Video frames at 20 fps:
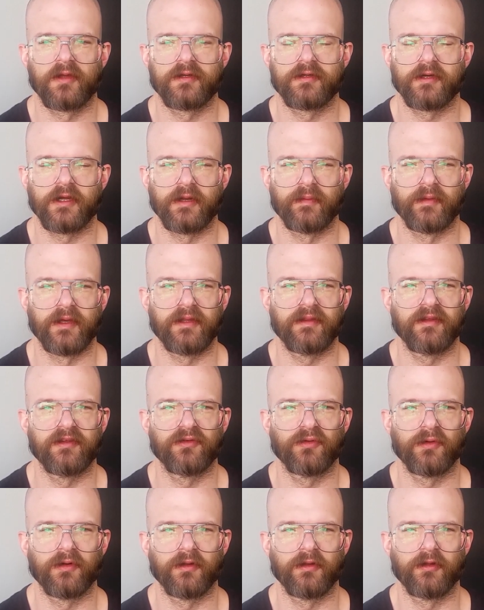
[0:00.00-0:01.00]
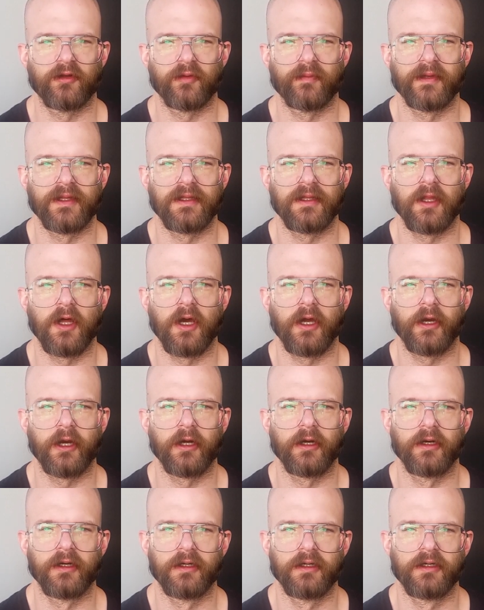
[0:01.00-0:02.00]
Try to make this one a little bit
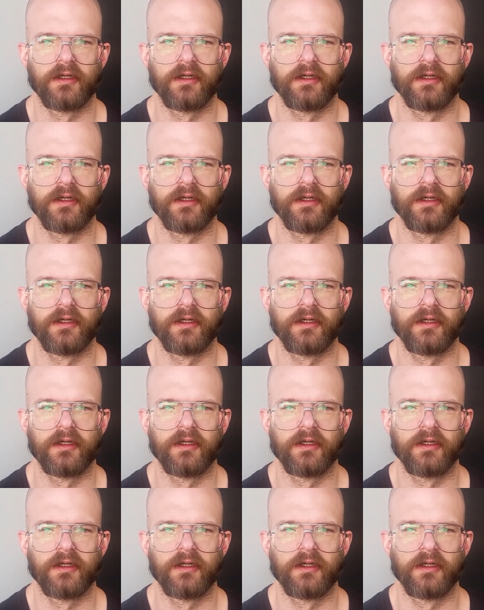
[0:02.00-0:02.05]
longer.